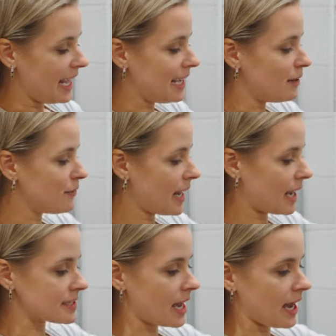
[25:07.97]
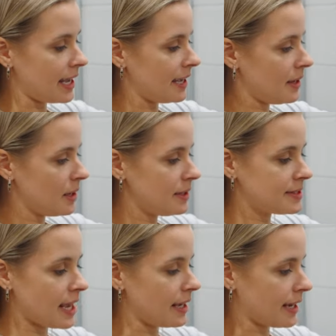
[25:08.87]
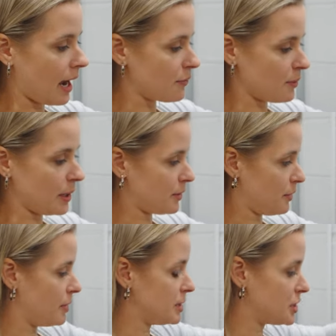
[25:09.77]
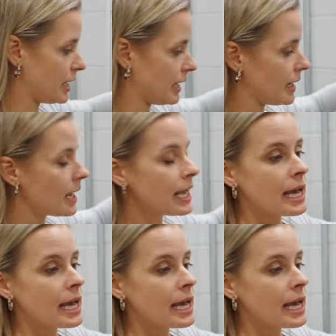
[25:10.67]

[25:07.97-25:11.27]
even as I take it out from under the machine,